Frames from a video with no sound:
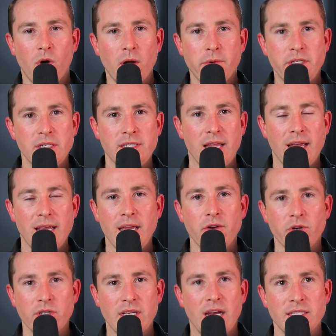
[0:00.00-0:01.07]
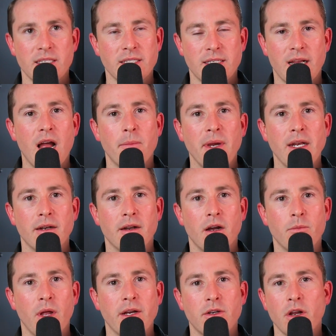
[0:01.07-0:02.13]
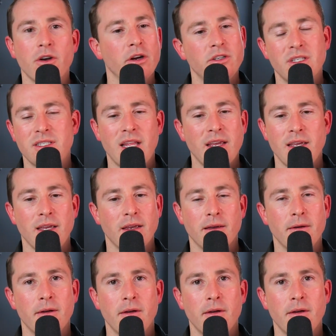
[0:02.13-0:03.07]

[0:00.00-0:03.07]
Why are we just staying here? He's asked us to come in. I'm like, no, just stay here.